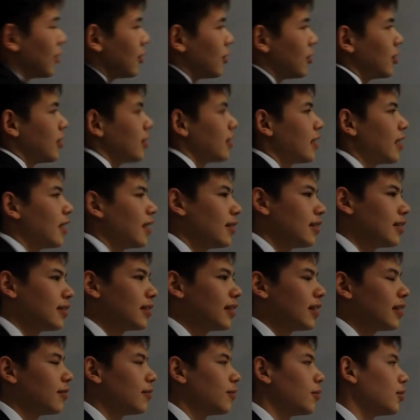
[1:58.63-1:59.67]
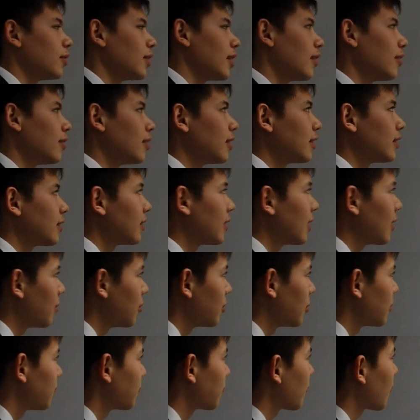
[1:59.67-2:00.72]
energy and is therefore now less
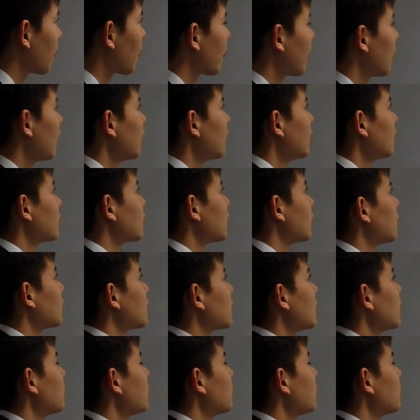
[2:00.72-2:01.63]
stable. So